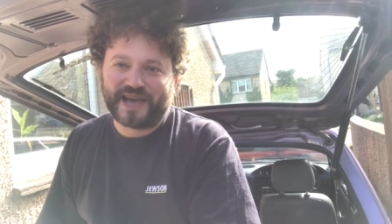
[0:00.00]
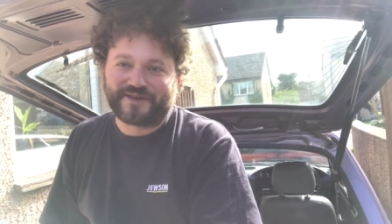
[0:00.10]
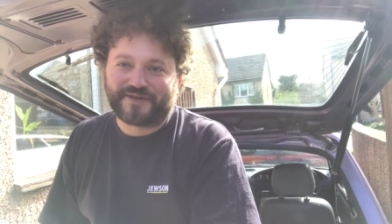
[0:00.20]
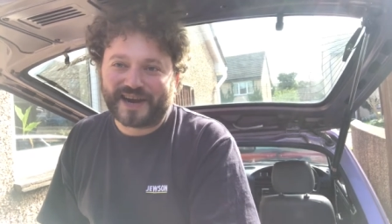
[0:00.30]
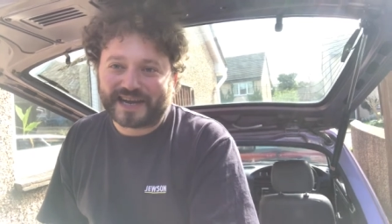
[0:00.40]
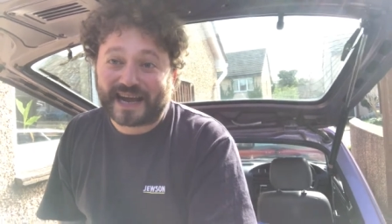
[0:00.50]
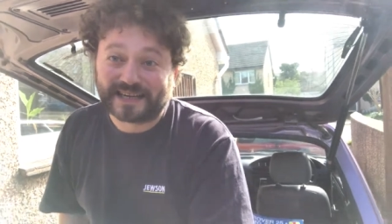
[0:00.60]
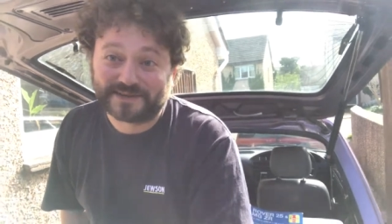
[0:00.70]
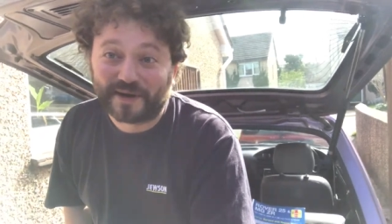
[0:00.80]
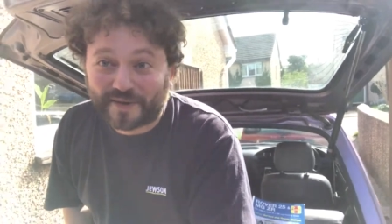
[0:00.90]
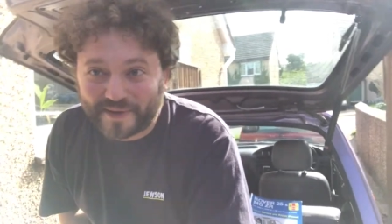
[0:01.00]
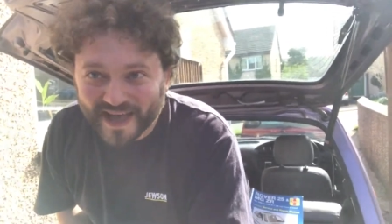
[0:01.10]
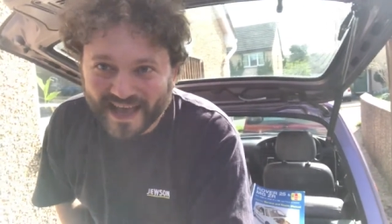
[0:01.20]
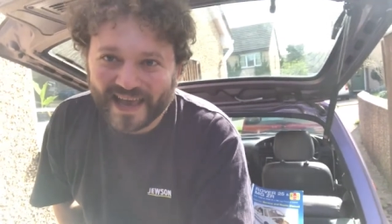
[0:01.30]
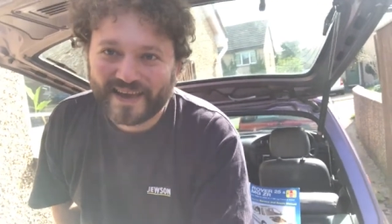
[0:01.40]
being really, and his mum,
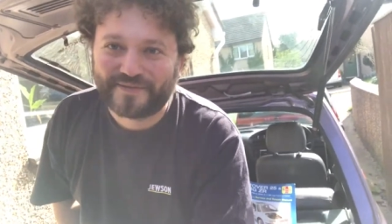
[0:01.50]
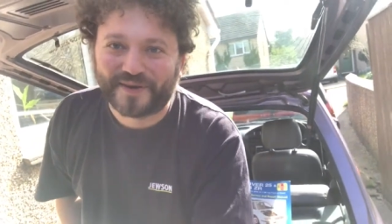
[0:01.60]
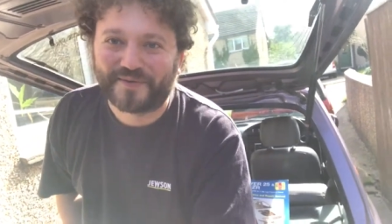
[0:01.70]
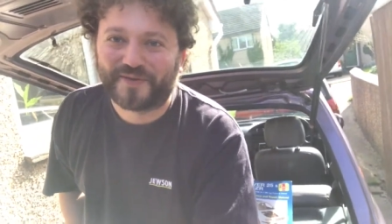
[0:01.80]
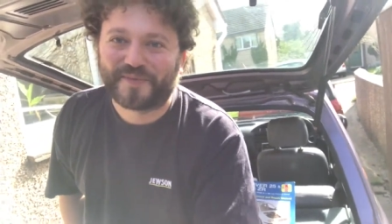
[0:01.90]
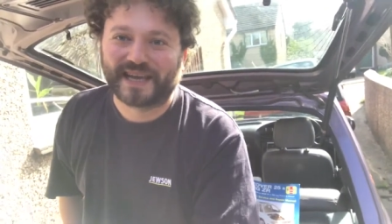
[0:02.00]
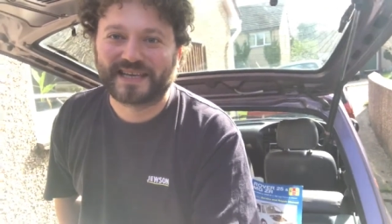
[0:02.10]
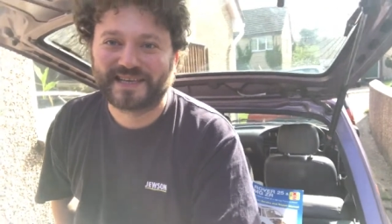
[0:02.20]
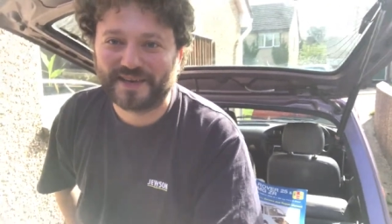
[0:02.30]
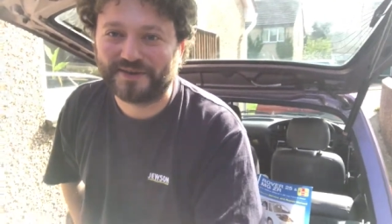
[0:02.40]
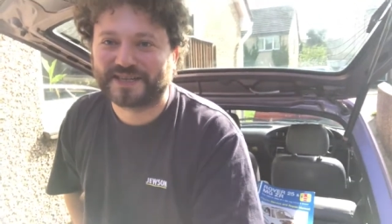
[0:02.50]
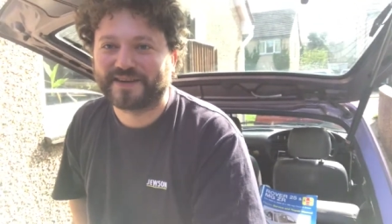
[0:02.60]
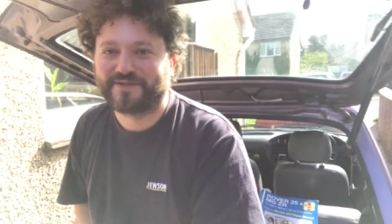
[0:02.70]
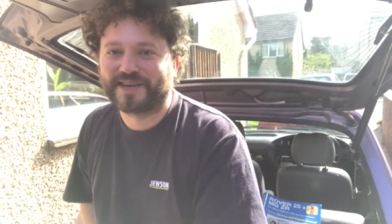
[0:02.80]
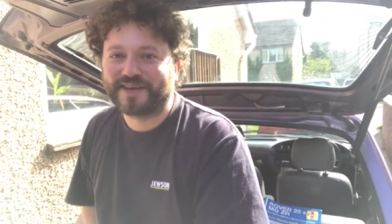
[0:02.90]
for, for being
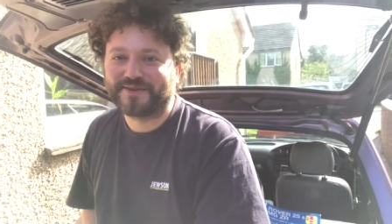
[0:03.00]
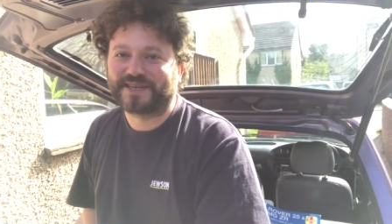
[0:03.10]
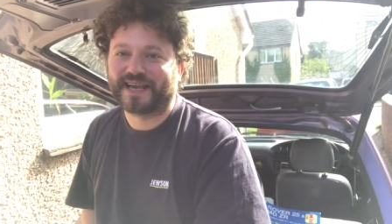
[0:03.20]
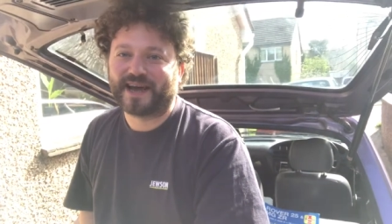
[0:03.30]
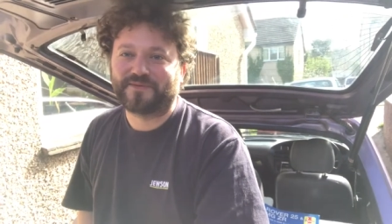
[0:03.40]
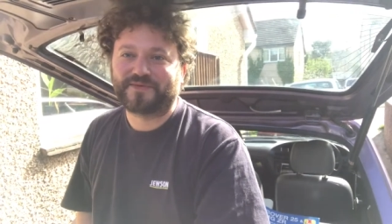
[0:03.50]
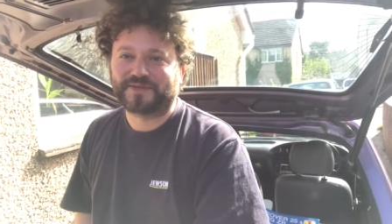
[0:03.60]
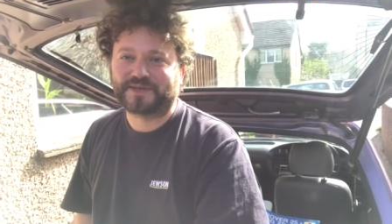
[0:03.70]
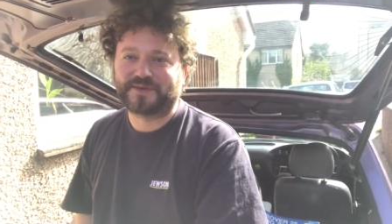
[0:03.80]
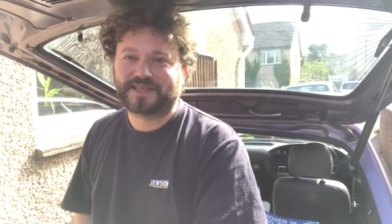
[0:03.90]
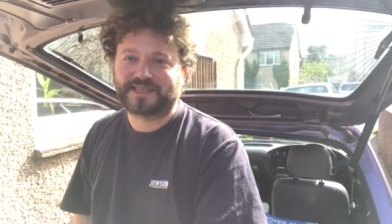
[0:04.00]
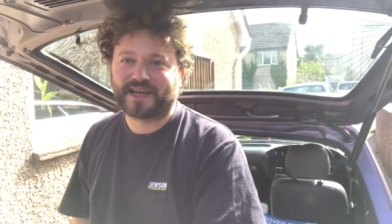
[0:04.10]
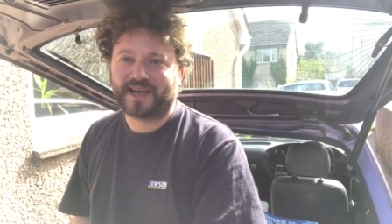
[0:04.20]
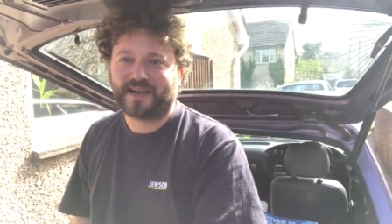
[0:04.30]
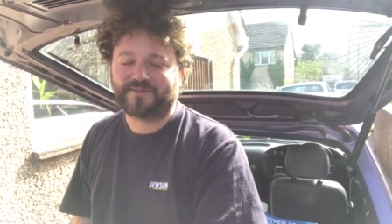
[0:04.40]
hugely, hugely helpful to us
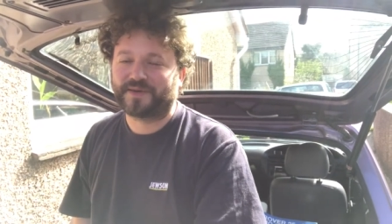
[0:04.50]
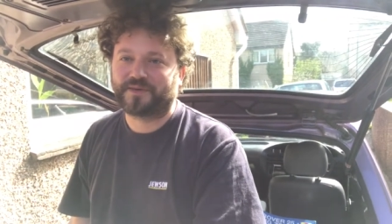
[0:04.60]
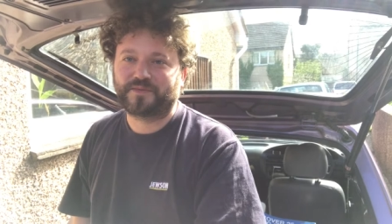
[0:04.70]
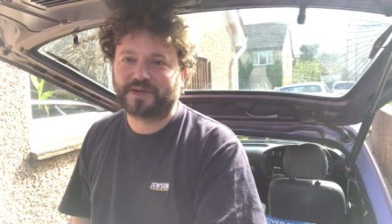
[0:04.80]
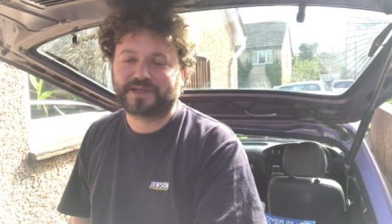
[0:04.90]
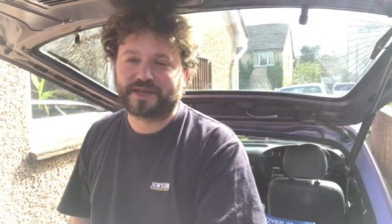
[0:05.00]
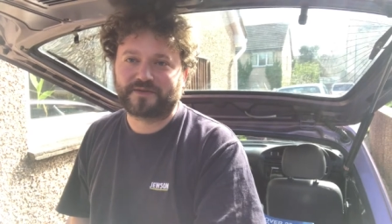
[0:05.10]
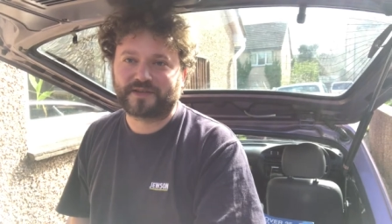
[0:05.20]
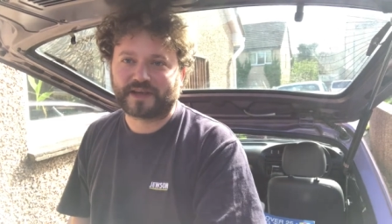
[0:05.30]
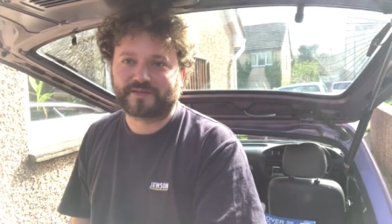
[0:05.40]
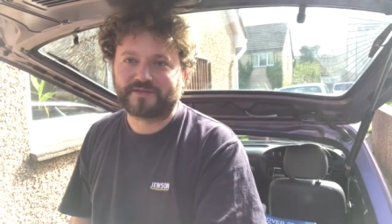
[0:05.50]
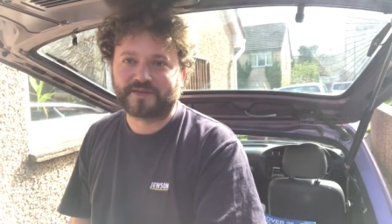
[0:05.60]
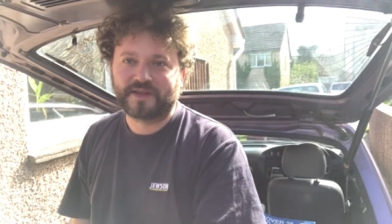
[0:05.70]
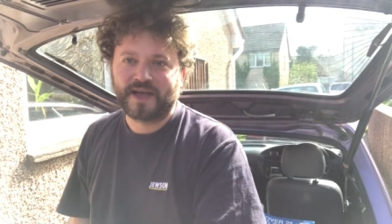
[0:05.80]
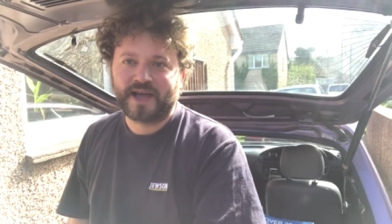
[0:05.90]
uh, and, and, we're so
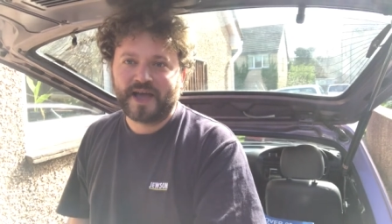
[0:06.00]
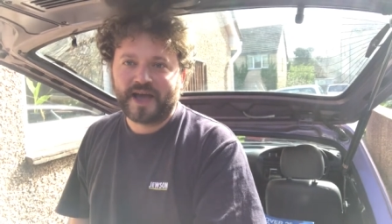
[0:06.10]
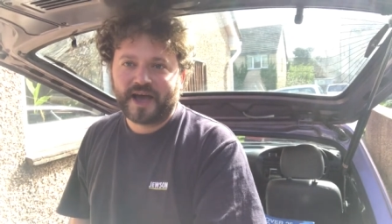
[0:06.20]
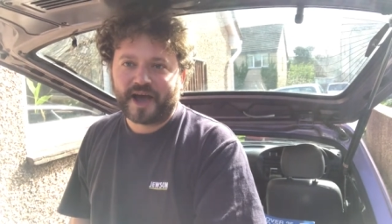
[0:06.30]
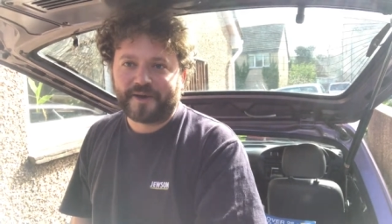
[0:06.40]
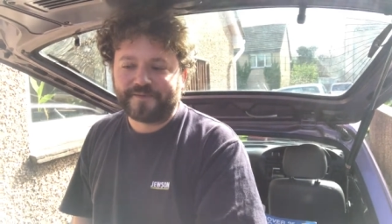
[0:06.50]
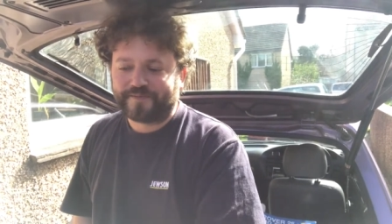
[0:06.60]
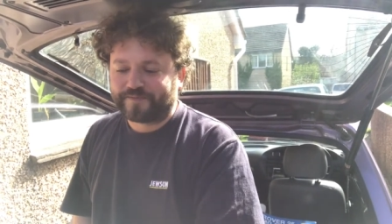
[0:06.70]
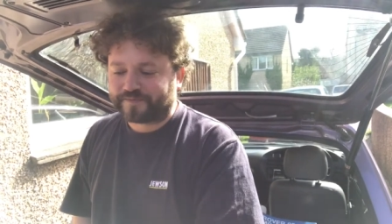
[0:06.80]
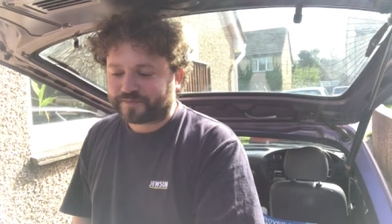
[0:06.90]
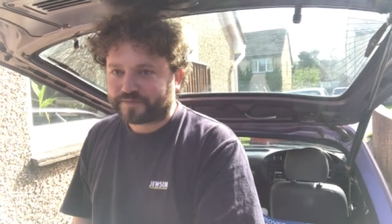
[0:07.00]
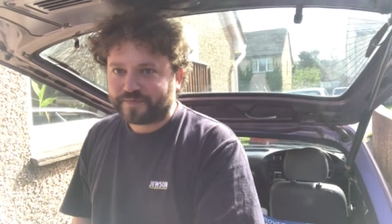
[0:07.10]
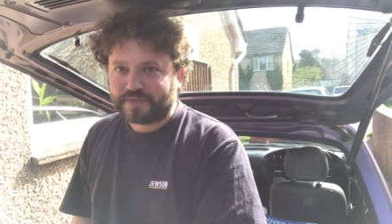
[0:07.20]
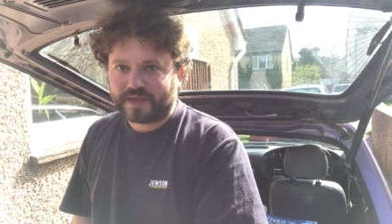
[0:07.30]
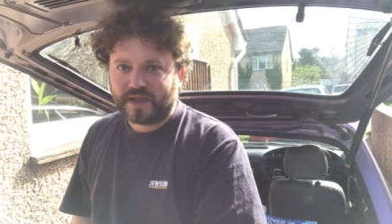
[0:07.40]
thankful. Um,
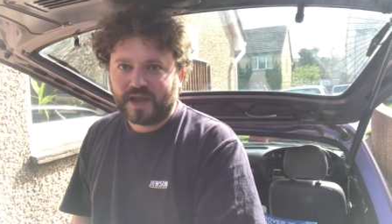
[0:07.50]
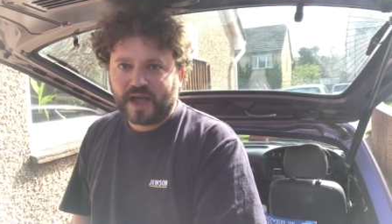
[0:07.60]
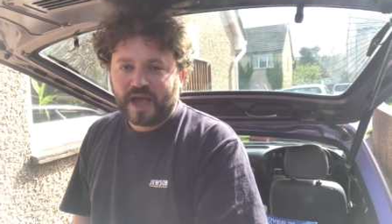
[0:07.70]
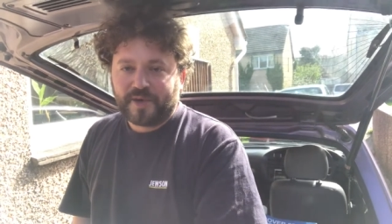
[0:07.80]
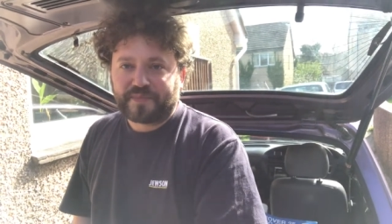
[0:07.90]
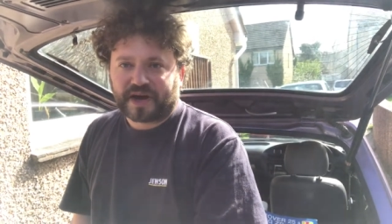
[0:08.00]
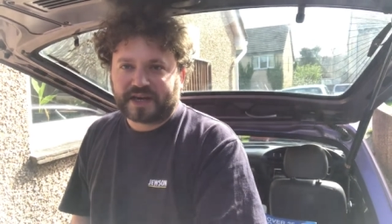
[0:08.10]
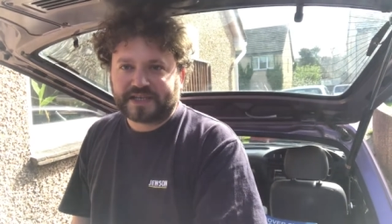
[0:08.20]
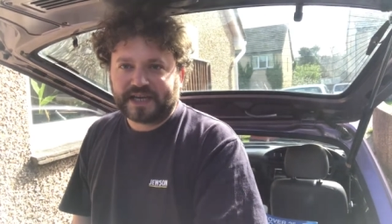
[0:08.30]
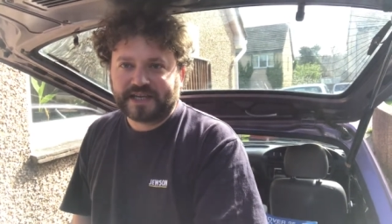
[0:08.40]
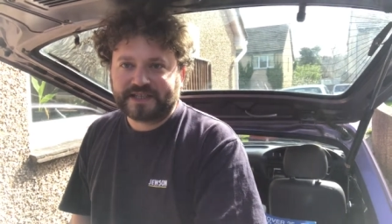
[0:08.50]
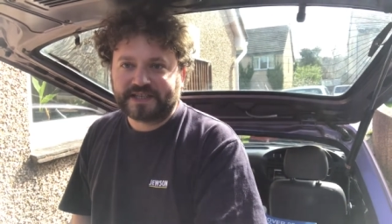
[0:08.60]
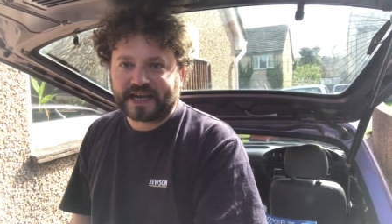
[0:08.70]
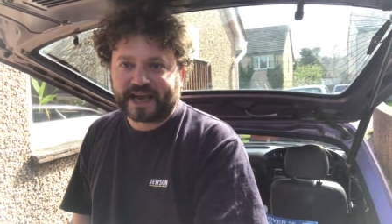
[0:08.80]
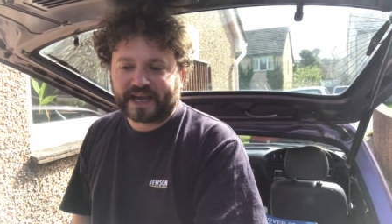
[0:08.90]
but
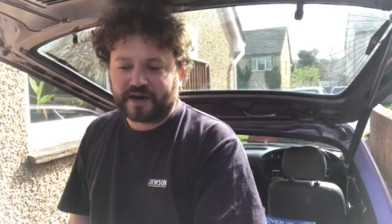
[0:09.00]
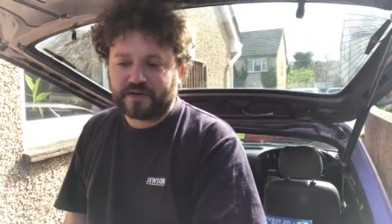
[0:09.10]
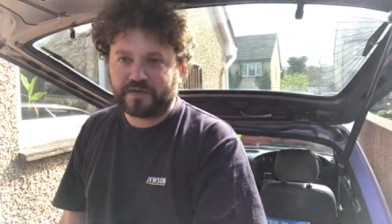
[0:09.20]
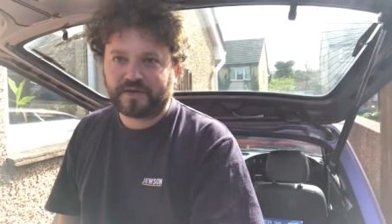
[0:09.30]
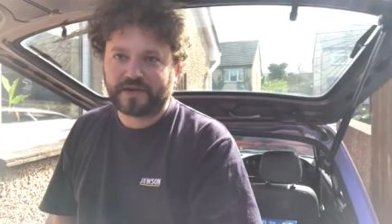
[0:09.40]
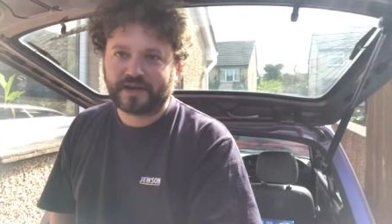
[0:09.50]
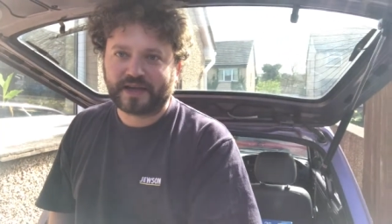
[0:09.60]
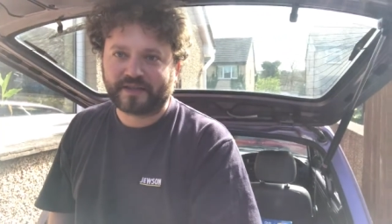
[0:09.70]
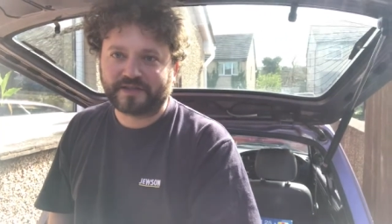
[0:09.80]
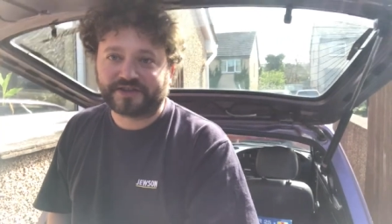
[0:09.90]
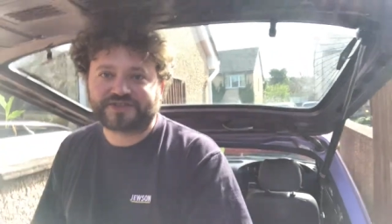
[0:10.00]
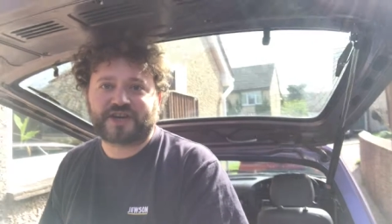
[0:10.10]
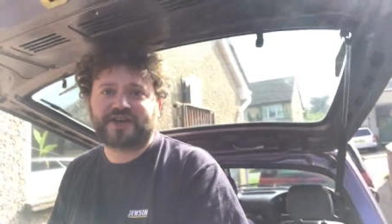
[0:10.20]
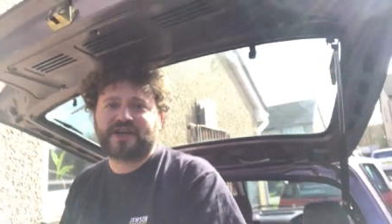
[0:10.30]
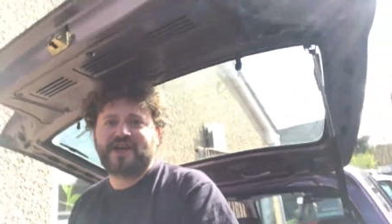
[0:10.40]
today. The
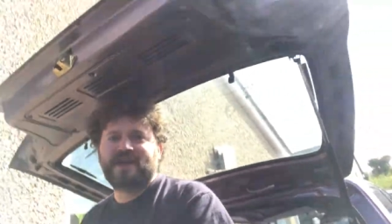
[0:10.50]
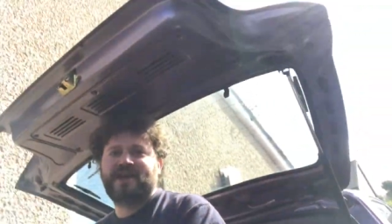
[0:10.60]
sun has